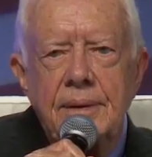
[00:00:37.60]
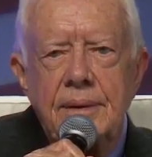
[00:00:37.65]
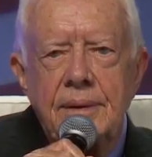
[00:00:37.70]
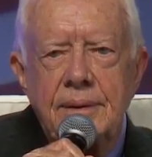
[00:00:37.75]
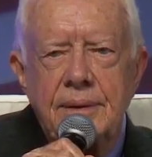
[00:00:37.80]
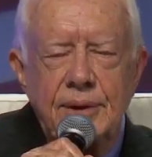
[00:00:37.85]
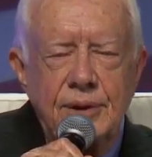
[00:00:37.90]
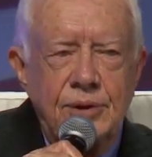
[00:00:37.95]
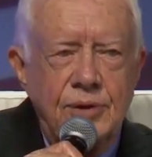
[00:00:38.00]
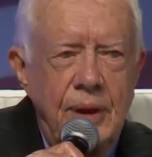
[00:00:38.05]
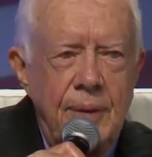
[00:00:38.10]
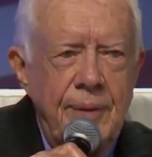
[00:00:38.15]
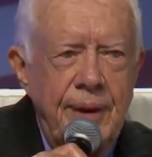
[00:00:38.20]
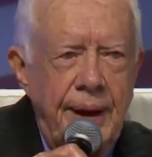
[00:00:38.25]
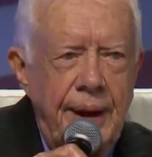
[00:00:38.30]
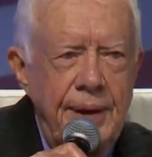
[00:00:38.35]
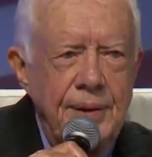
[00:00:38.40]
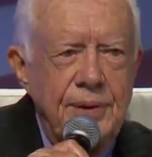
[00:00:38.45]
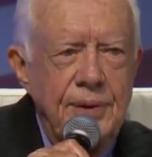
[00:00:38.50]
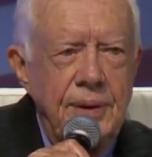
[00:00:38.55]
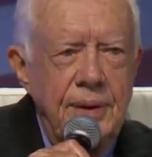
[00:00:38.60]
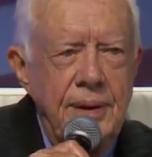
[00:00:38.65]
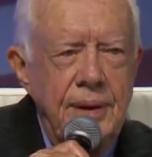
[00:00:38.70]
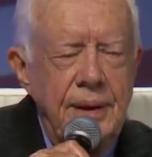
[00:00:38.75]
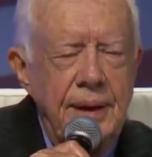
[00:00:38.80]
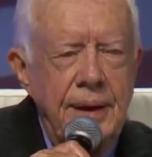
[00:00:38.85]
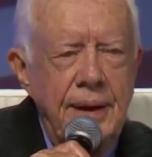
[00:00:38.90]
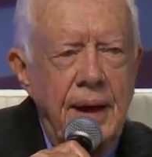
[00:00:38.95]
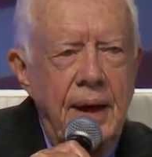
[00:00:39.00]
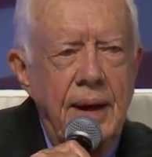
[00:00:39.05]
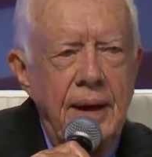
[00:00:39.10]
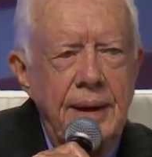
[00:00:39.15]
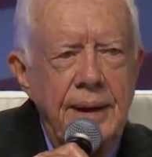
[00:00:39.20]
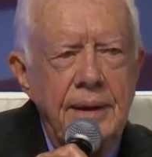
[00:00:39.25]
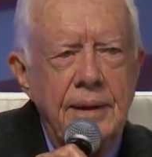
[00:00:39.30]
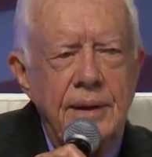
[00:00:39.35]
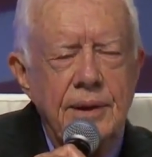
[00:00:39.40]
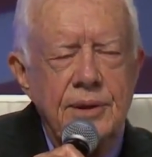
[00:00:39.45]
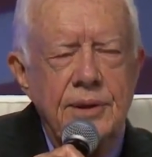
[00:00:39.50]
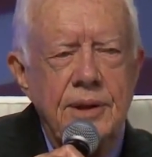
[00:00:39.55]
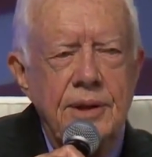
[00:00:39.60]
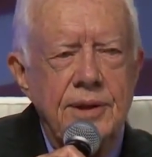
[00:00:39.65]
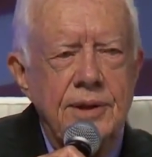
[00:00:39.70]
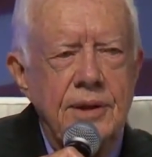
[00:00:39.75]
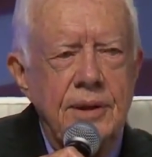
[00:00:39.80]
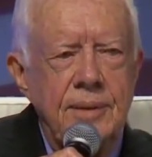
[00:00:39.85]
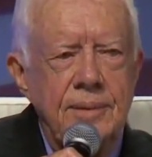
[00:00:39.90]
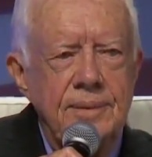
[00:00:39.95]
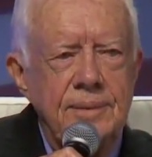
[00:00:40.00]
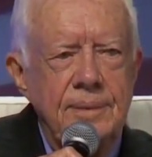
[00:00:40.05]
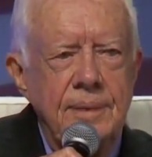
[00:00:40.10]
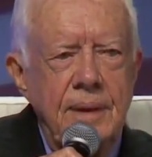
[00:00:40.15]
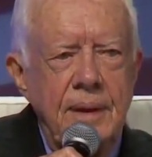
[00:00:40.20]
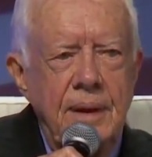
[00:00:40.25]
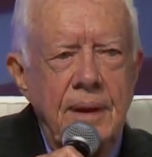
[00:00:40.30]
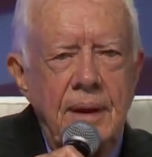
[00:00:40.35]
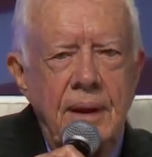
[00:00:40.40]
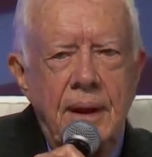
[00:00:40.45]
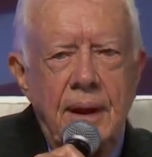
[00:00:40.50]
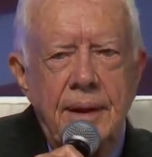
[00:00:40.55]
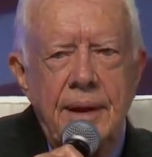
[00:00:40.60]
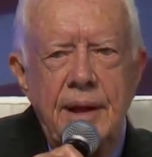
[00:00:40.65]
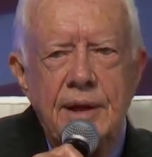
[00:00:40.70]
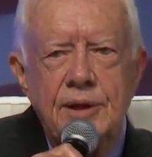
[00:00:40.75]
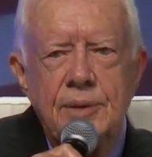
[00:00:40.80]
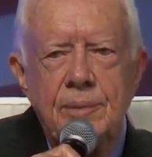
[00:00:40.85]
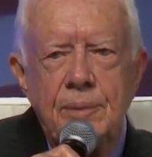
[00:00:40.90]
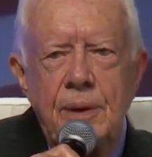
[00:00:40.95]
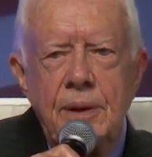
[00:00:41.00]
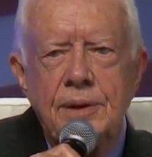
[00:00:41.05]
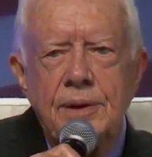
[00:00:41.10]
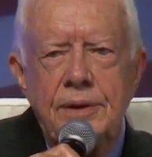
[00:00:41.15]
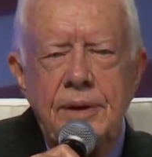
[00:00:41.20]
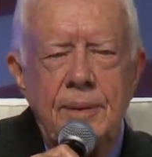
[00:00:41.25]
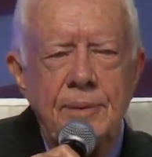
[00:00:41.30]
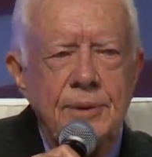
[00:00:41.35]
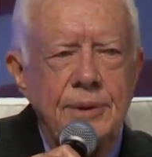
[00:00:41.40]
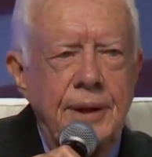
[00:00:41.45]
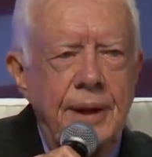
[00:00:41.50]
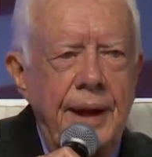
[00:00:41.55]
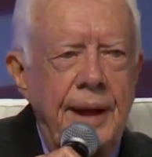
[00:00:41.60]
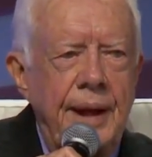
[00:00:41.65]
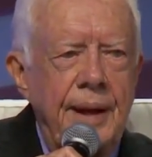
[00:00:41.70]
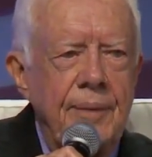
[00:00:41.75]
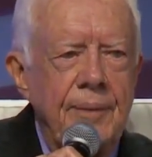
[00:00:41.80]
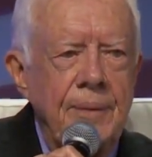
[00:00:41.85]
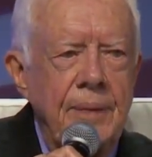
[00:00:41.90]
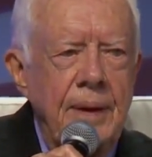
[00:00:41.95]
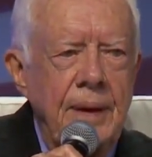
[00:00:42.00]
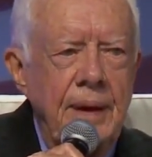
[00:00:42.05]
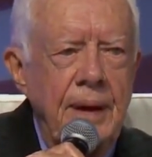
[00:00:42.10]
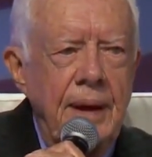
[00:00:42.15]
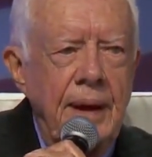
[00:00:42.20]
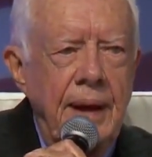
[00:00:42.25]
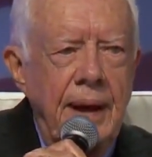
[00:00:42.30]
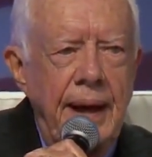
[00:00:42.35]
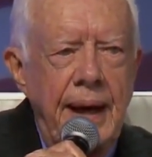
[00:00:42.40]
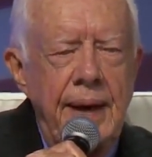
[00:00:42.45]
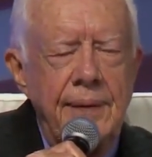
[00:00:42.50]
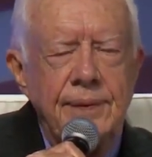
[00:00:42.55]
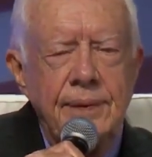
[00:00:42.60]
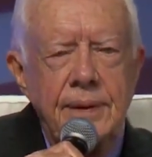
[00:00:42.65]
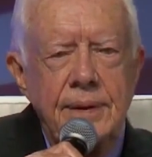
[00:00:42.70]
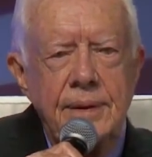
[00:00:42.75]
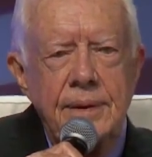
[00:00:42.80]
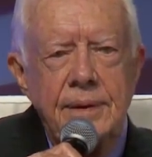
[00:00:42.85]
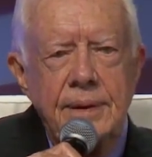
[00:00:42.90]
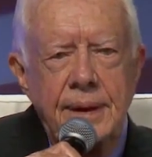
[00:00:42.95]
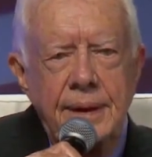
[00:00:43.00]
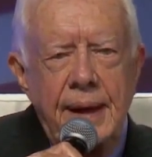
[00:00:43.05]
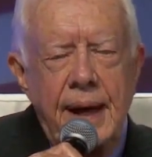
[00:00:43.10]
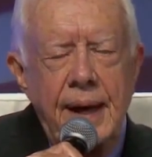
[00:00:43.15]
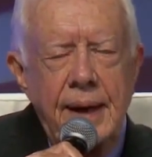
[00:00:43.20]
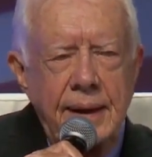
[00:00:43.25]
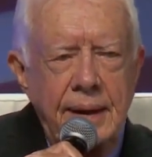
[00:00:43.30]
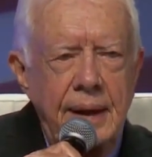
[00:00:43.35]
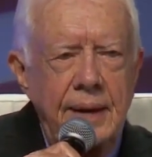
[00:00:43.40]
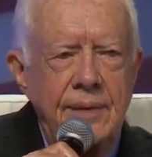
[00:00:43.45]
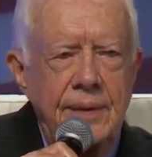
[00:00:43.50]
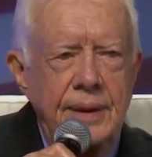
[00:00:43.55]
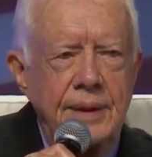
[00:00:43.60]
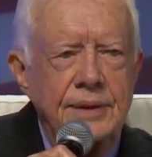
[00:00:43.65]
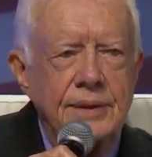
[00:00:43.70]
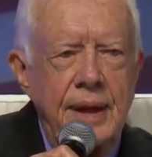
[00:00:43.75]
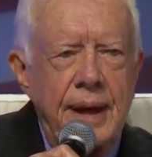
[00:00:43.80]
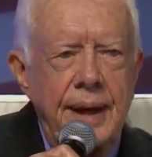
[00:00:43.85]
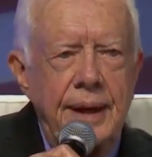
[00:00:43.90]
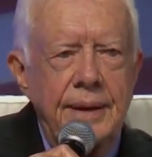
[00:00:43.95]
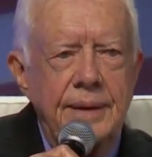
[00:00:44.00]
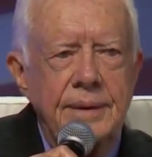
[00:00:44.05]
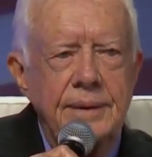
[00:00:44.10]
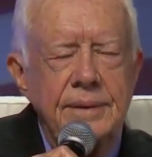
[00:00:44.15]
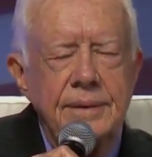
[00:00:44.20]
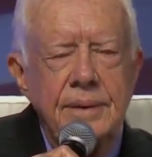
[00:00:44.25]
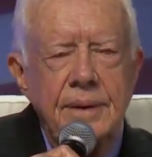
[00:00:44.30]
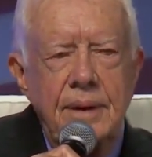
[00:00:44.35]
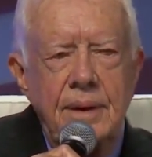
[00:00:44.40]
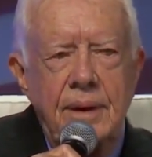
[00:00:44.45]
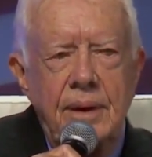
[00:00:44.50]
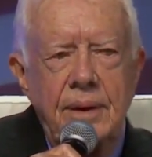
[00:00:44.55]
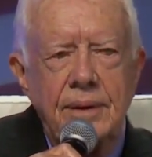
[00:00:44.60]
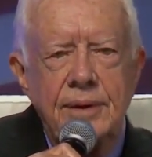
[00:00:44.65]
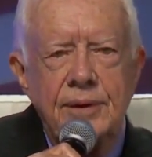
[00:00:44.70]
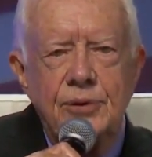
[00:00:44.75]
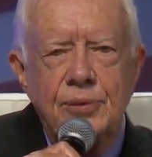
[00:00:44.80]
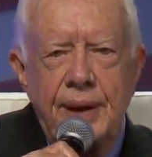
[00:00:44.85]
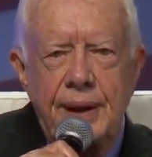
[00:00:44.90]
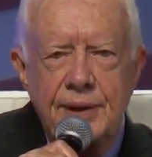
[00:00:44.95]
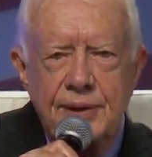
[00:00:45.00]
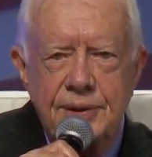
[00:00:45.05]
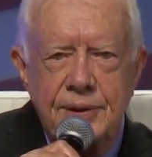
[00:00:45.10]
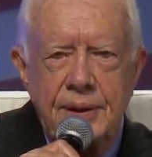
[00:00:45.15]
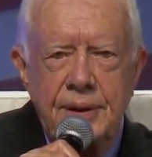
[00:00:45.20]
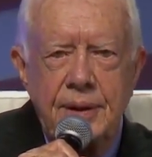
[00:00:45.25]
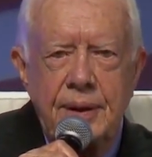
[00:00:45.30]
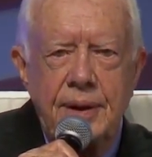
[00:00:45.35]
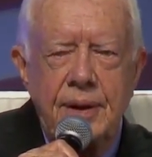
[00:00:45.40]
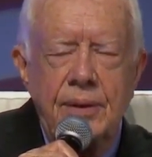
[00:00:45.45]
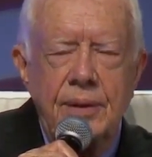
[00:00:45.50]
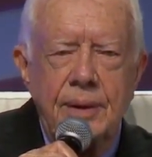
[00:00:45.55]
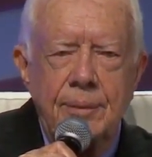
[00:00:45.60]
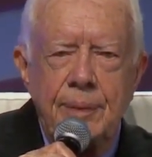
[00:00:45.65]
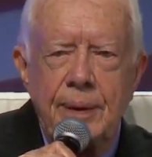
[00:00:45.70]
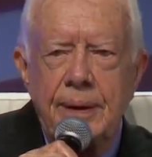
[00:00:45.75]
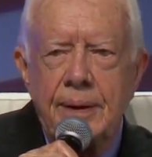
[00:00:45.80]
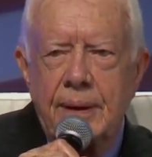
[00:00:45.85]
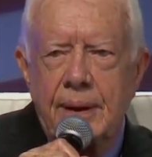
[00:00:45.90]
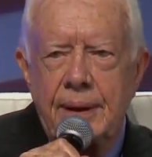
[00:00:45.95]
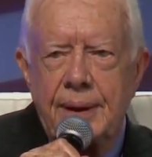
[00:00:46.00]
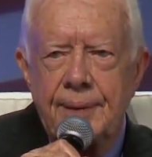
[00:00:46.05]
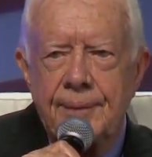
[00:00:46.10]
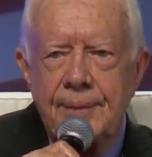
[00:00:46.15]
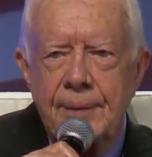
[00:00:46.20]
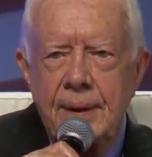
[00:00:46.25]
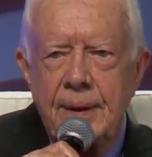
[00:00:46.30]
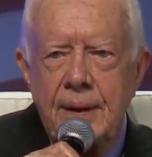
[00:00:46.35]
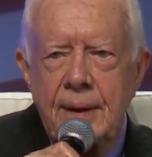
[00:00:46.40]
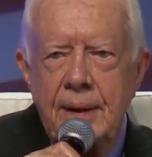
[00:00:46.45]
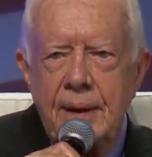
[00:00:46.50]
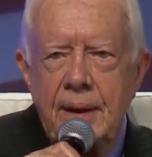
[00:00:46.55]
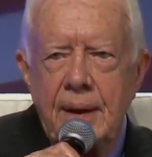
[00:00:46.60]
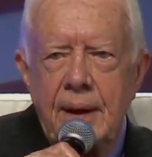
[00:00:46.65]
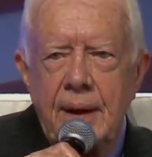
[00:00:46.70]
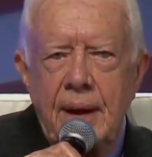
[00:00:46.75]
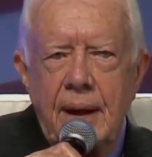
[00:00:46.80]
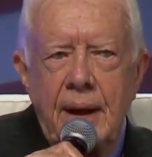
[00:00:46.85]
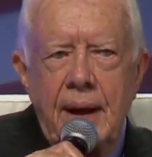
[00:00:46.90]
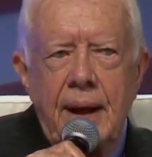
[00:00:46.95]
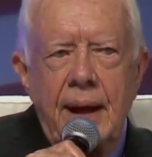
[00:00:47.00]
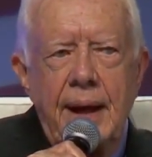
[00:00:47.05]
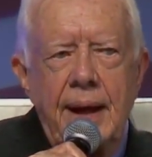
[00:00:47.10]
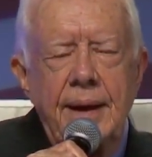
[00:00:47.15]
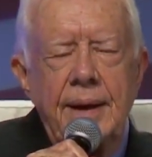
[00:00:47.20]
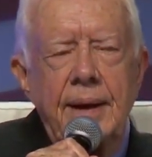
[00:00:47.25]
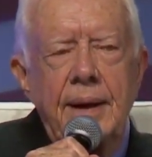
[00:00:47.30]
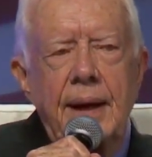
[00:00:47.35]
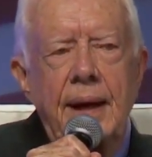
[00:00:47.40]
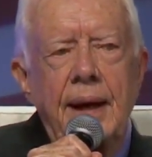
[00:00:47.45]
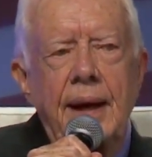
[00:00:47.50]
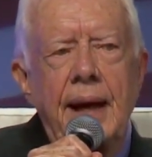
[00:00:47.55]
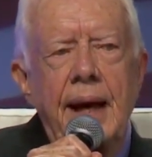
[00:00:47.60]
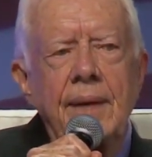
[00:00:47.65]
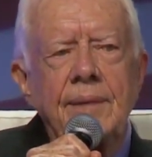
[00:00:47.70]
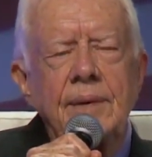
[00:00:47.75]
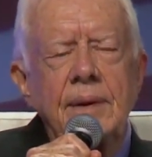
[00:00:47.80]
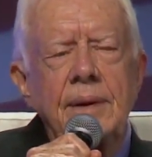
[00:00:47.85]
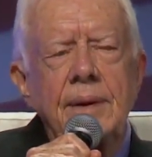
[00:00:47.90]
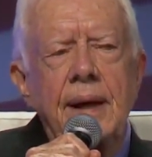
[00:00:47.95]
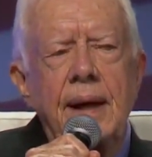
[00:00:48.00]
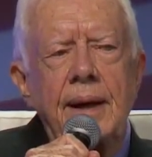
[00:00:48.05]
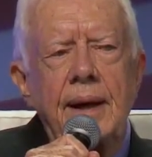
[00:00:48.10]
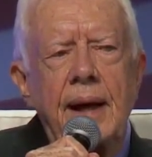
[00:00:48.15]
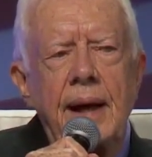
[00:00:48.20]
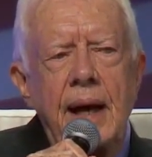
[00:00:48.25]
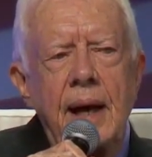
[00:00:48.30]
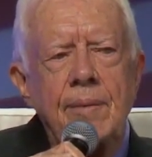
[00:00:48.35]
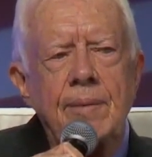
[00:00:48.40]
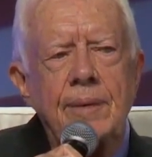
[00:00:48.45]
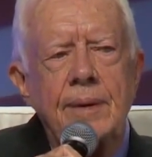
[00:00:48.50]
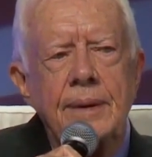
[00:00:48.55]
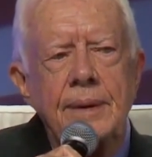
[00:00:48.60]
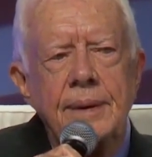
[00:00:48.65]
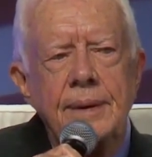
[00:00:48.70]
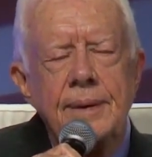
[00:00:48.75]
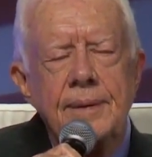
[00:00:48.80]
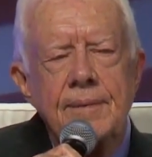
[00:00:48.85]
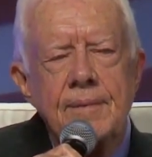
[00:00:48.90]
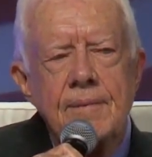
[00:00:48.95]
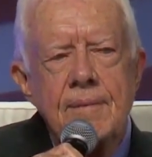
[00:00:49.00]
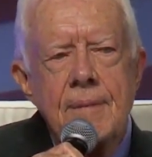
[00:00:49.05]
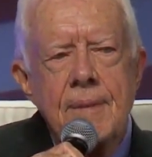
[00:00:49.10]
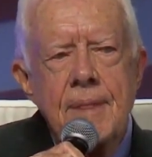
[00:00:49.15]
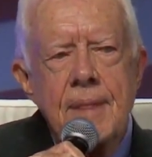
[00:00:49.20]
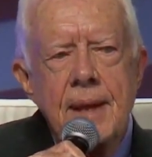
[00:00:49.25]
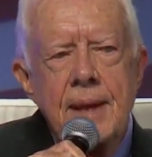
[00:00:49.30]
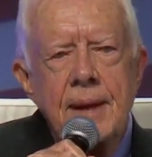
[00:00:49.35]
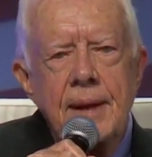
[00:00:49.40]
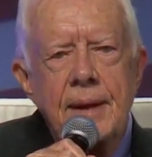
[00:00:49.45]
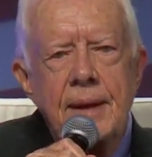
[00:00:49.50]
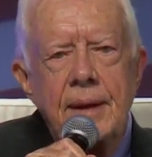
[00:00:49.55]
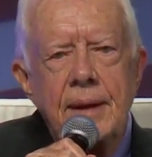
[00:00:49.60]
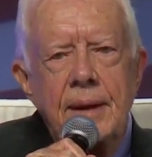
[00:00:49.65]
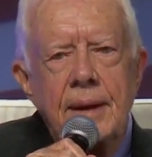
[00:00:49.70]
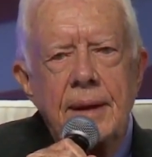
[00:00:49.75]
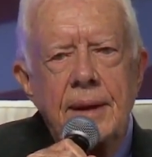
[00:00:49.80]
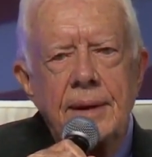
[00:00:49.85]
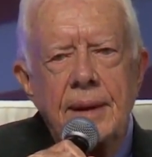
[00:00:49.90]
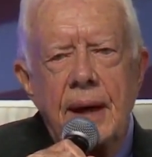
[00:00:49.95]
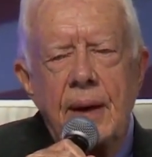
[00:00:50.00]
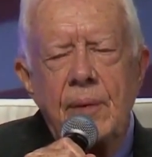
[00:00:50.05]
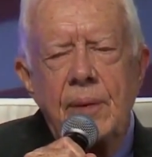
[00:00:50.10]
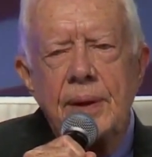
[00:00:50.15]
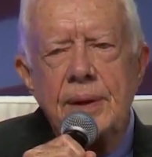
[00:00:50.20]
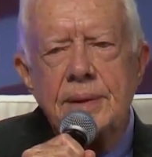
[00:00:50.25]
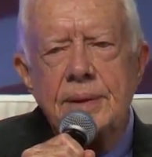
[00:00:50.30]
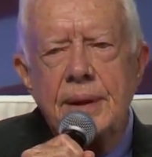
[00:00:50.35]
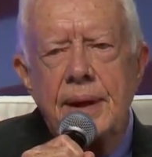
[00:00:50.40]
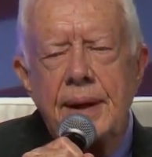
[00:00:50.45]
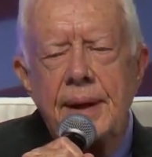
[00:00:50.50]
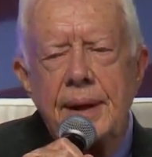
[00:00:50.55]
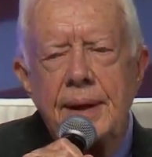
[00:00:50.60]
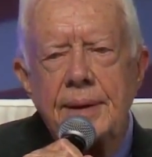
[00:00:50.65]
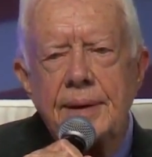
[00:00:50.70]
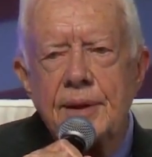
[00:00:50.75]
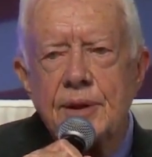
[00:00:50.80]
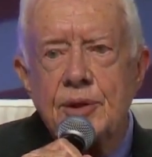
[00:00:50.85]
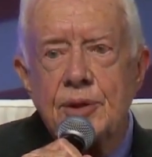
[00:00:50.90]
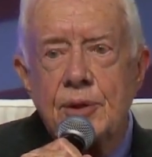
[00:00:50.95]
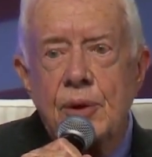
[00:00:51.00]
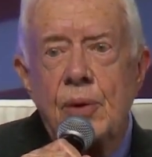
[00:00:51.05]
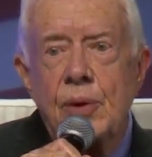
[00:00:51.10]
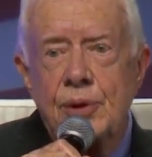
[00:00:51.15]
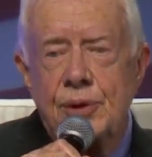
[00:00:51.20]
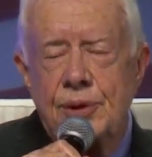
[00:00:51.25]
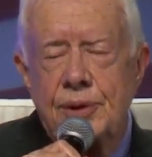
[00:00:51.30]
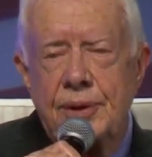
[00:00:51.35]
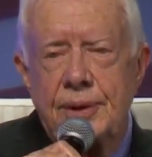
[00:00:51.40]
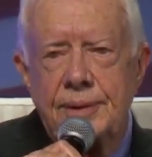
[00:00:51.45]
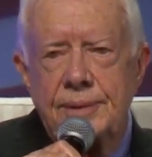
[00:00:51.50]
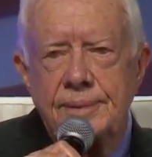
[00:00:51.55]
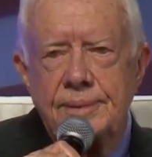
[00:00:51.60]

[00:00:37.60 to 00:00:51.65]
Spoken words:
discrimination in our legal system against Muslims came after the 9/11 attack on the Trade Center and on the Pentagon. And after that happened, there was a distortion